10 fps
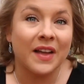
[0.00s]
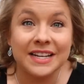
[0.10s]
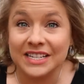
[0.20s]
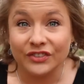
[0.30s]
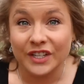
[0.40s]

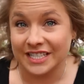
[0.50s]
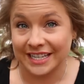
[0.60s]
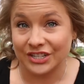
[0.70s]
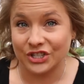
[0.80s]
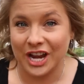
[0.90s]
a different
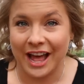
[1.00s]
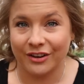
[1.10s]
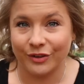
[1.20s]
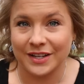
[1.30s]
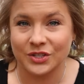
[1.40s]
dish
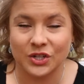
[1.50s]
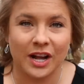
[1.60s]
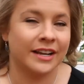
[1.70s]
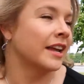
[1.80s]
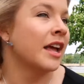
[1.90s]
at a
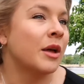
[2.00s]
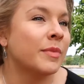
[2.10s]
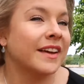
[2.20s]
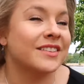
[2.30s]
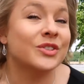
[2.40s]
restaurant
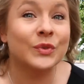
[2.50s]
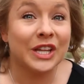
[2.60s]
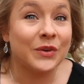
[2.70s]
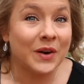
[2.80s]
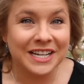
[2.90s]
because you
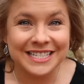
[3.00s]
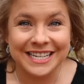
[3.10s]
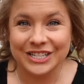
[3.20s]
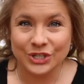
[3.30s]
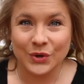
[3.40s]
really wanted
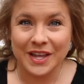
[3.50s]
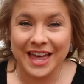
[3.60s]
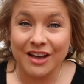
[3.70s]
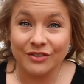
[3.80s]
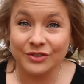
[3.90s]
to enjoy
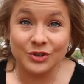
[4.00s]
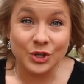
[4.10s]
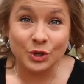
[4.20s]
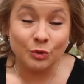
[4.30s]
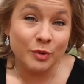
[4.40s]
that
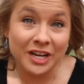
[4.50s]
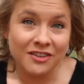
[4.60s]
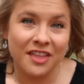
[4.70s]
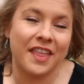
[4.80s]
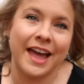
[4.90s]
new
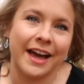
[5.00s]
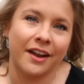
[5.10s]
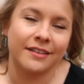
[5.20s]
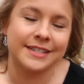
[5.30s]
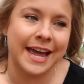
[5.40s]
beer that they had
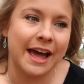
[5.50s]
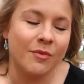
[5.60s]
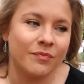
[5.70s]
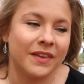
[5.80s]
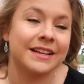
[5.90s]
on
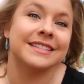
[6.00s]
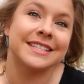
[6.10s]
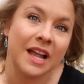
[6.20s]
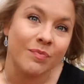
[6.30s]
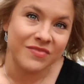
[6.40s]
tap, like,
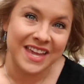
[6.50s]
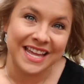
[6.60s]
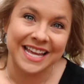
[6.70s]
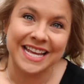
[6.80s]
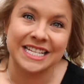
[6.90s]

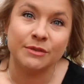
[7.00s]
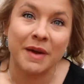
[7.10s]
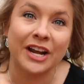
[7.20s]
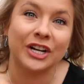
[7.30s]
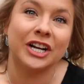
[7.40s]
something is
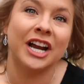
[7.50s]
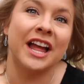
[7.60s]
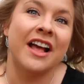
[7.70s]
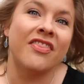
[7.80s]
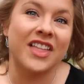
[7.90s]
better
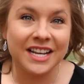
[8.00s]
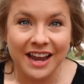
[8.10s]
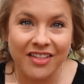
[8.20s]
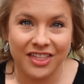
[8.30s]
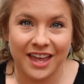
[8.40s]
than
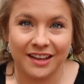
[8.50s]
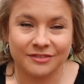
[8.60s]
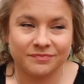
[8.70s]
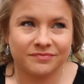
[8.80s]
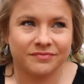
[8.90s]
nothing.